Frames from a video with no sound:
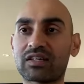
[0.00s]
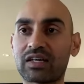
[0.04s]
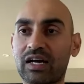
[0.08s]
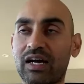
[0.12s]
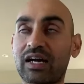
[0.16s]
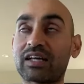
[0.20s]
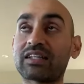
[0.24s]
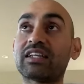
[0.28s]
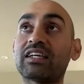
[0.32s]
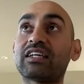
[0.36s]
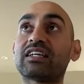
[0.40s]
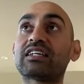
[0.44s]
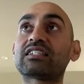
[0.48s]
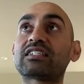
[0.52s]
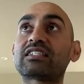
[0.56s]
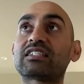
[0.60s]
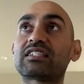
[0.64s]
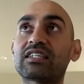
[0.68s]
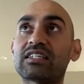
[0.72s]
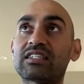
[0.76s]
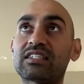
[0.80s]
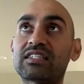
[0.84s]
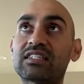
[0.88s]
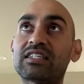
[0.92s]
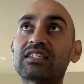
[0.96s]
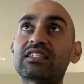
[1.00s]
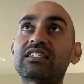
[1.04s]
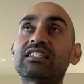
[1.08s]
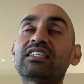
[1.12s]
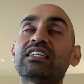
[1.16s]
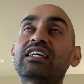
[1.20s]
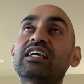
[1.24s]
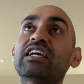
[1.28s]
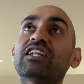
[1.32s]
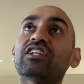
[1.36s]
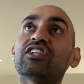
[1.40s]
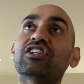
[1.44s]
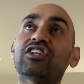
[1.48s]
I think
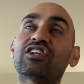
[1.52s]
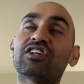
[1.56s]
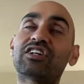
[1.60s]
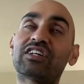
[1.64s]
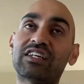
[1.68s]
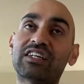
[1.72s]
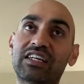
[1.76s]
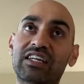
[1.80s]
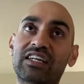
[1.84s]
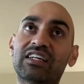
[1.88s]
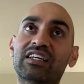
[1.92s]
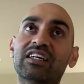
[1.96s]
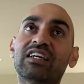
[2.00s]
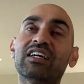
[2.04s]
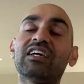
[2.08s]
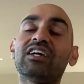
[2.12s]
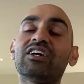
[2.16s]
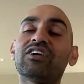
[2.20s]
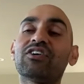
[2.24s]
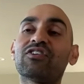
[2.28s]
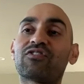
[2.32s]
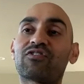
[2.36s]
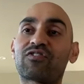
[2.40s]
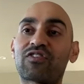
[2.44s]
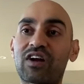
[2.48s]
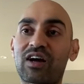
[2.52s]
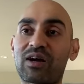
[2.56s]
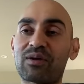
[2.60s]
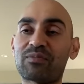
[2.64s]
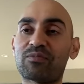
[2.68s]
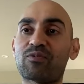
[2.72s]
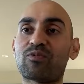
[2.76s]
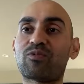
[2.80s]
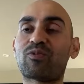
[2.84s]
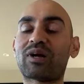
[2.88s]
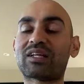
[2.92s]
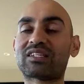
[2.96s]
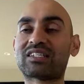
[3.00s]
consistency and learning
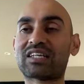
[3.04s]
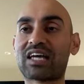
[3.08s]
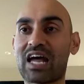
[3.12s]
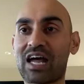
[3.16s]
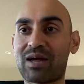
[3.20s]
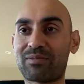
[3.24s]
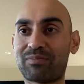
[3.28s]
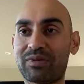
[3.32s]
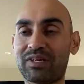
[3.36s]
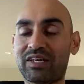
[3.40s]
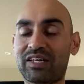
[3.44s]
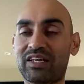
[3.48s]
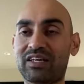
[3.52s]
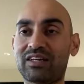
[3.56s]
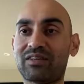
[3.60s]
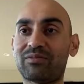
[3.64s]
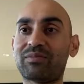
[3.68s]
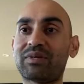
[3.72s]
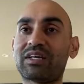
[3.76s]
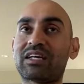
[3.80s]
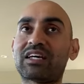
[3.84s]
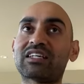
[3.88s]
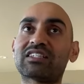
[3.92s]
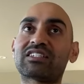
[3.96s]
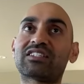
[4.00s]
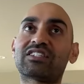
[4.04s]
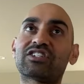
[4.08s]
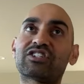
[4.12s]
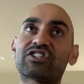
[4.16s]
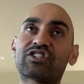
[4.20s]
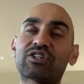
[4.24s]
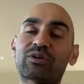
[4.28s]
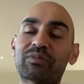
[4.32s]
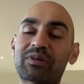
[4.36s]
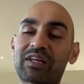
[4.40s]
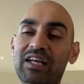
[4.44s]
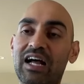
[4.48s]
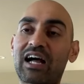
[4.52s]
from what's happening, because there's
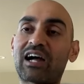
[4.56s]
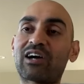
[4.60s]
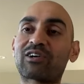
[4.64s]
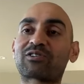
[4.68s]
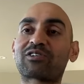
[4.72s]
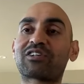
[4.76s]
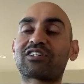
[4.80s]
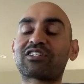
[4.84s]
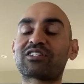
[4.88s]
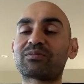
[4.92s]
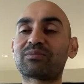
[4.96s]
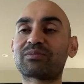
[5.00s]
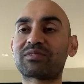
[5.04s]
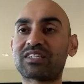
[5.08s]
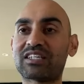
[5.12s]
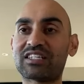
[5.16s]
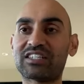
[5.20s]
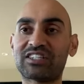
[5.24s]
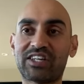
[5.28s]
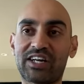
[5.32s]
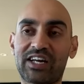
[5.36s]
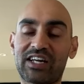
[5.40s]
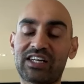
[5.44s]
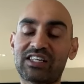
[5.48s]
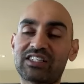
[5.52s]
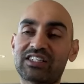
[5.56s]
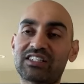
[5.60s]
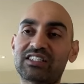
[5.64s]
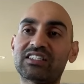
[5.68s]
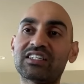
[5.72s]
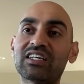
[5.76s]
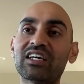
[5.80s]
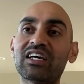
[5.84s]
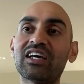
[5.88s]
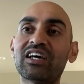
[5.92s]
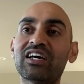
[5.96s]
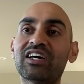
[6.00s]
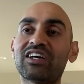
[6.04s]
so many algorithms and changes.
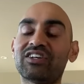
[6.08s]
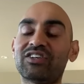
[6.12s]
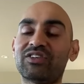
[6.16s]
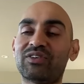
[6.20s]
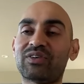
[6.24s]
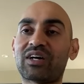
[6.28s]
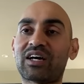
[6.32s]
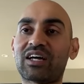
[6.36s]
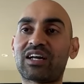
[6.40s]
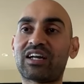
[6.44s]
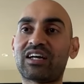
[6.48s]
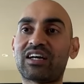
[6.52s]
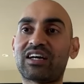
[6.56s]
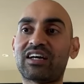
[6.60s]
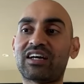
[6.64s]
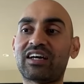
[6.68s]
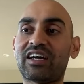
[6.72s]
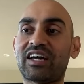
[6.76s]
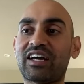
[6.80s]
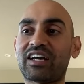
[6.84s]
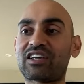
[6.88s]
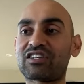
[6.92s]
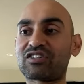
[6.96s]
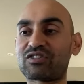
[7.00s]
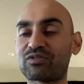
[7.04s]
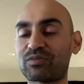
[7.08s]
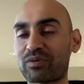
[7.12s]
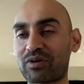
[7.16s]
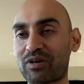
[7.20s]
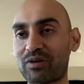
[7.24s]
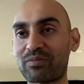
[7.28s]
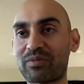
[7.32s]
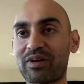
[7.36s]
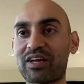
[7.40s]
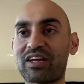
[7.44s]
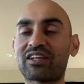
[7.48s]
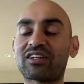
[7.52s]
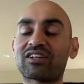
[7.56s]
You got to
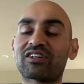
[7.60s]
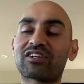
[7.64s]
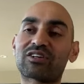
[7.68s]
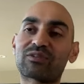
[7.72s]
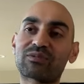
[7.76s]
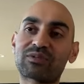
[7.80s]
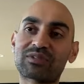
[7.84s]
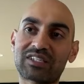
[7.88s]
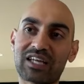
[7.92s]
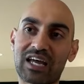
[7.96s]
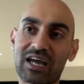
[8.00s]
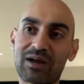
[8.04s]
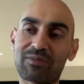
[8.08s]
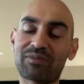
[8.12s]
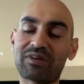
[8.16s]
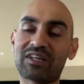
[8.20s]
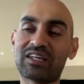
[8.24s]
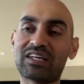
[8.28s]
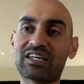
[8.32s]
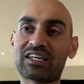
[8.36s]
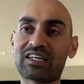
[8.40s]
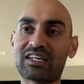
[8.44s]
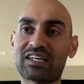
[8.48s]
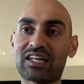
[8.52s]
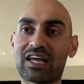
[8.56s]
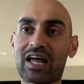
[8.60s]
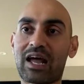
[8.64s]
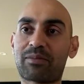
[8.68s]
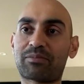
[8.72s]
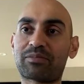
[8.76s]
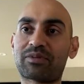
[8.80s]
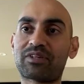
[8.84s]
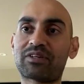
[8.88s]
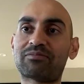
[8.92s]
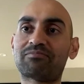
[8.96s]
experiment, learn what's happening, and adapt.